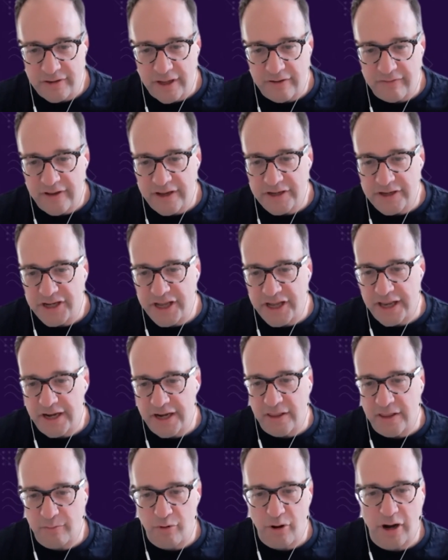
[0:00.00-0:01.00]
kind of
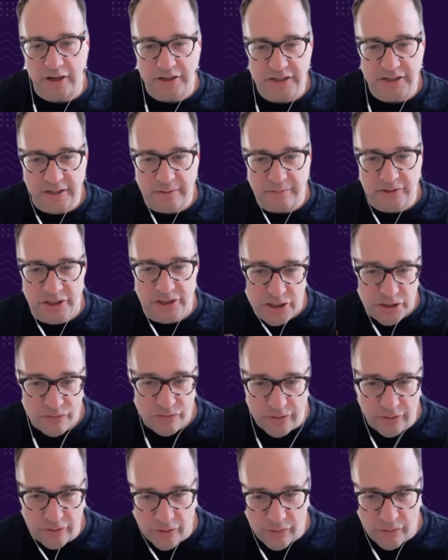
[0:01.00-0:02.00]
educating the product team to do
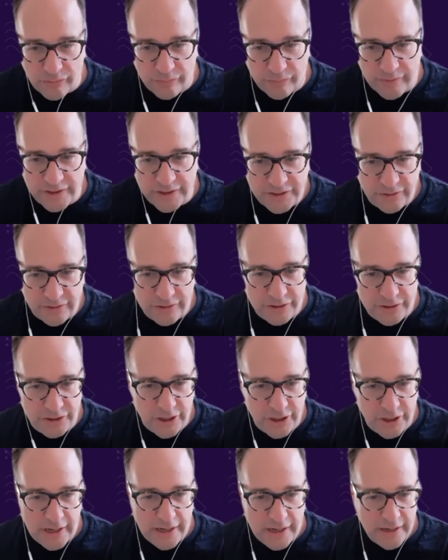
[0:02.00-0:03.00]
their own
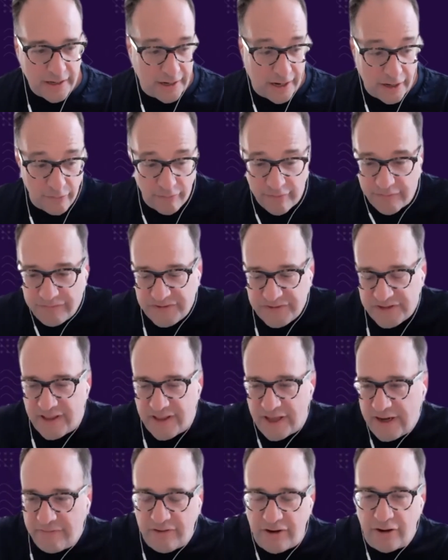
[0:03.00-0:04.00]
research. And I know we've seen
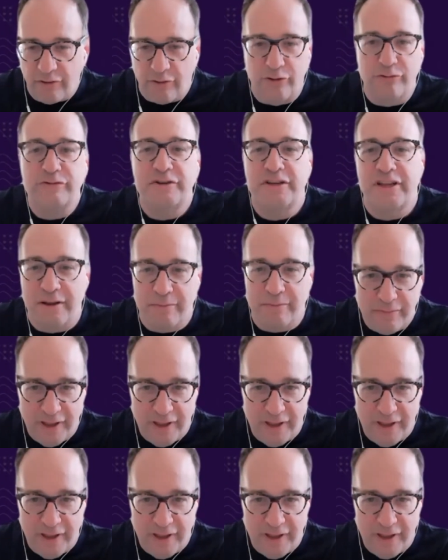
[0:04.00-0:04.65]
that even in our own team.